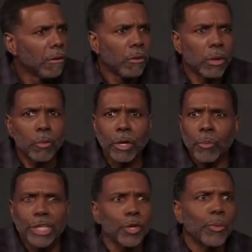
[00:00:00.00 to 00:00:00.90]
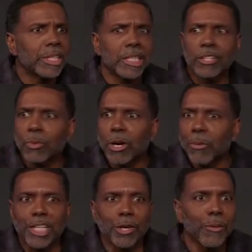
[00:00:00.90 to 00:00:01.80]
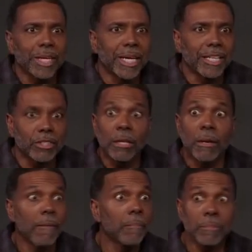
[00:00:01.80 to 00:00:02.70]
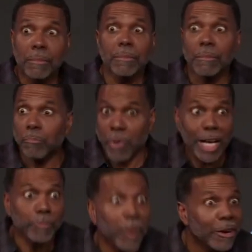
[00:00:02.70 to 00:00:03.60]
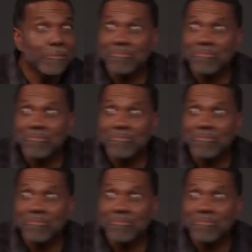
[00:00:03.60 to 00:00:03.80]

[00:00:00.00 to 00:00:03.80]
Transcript: What, what do we do with this? What do we do with this? Prosper.